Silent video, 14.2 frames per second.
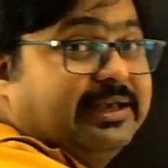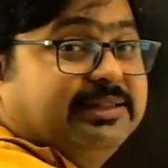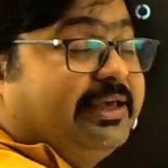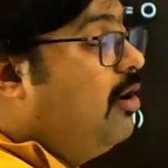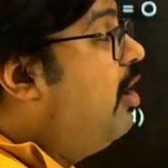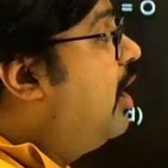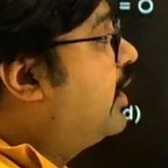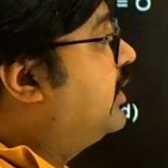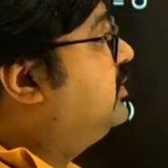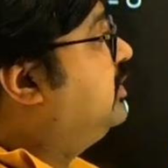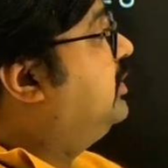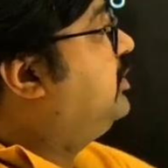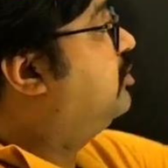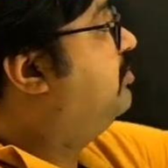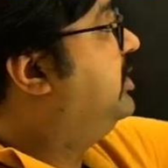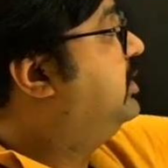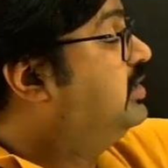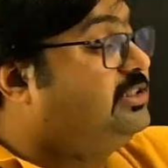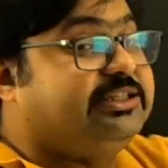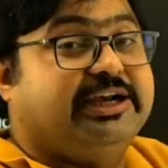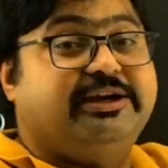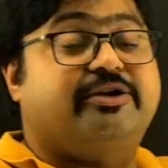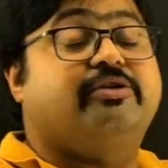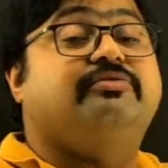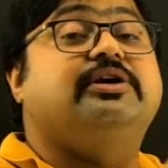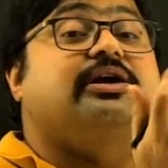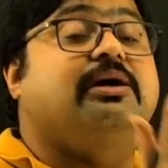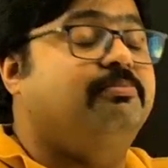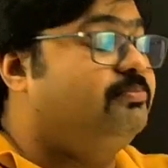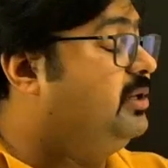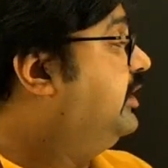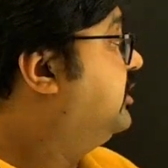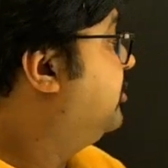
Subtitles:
the origin to be the center of the complete